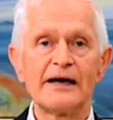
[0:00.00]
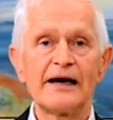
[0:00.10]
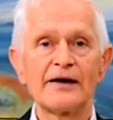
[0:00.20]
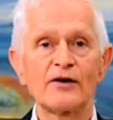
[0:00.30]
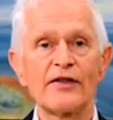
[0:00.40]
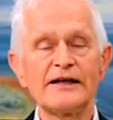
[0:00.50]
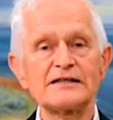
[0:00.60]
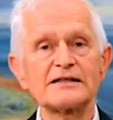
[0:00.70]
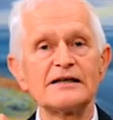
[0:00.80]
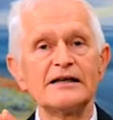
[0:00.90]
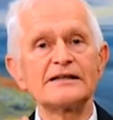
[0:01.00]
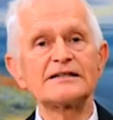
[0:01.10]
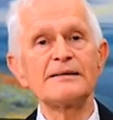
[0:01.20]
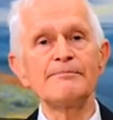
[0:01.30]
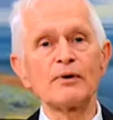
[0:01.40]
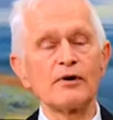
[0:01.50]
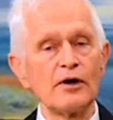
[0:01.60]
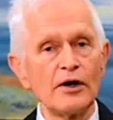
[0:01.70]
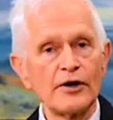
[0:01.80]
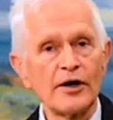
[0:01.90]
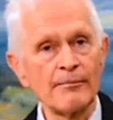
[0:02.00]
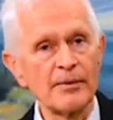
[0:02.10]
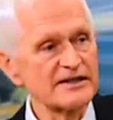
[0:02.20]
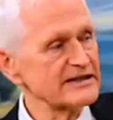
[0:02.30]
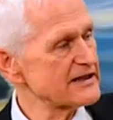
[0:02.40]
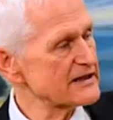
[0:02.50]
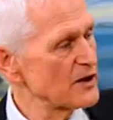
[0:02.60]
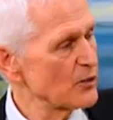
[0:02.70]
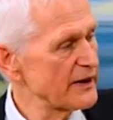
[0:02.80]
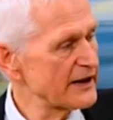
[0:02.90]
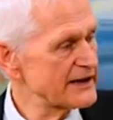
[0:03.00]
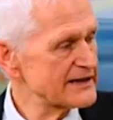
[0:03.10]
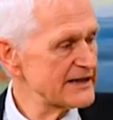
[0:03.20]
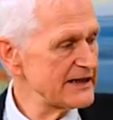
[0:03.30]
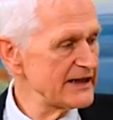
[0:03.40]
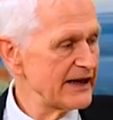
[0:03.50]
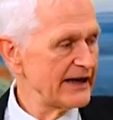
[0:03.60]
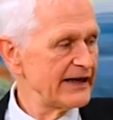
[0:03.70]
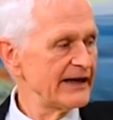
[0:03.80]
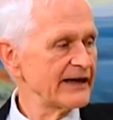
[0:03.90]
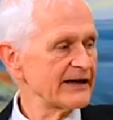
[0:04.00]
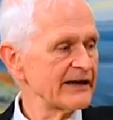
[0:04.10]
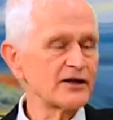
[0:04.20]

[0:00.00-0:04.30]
And on this symbol number 6, we can see here in the